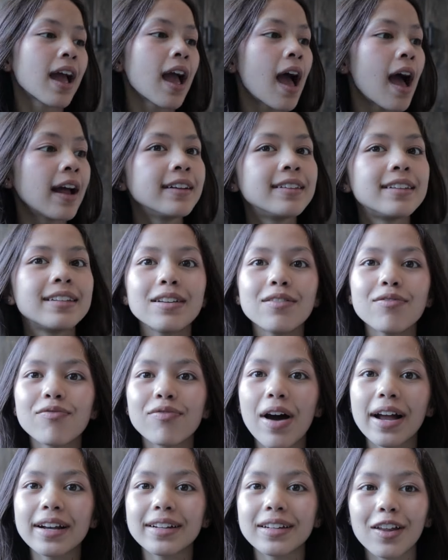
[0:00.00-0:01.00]
I did
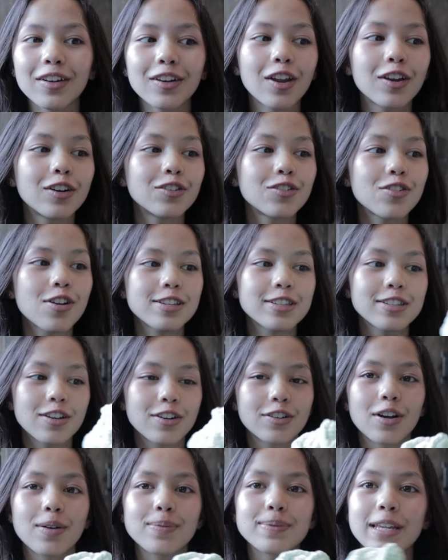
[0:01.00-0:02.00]
find another
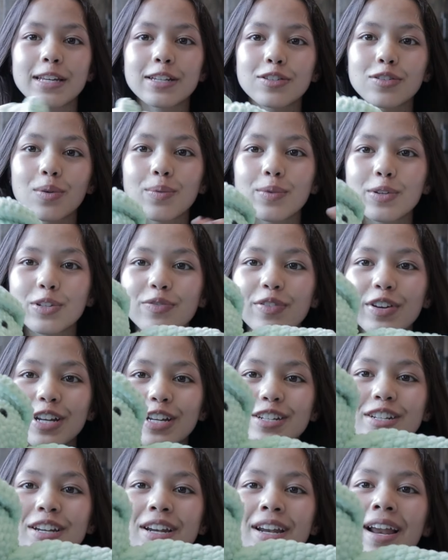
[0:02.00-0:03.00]
Triceratops that is almost
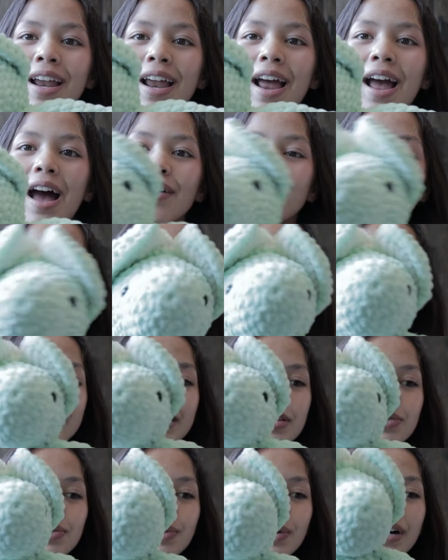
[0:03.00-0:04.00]
finished. I found
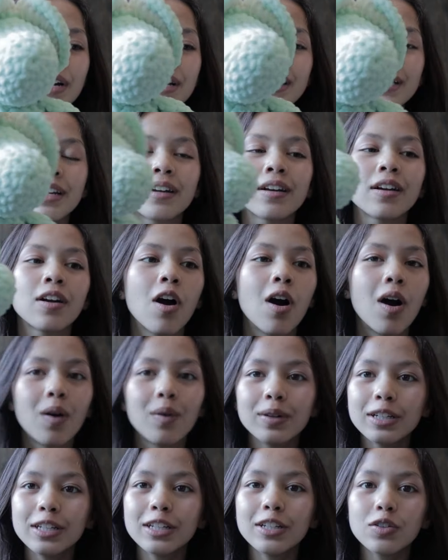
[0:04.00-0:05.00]
this one.
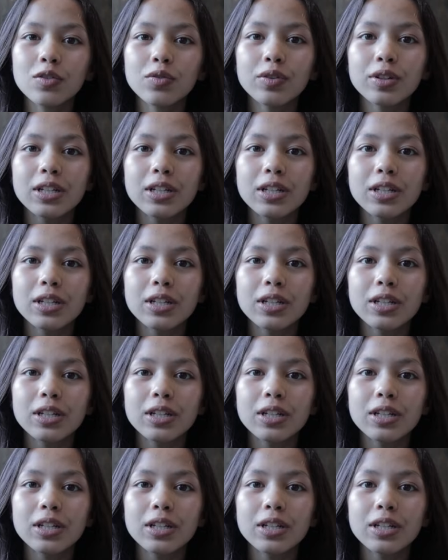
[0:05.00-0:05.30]
All we need to do for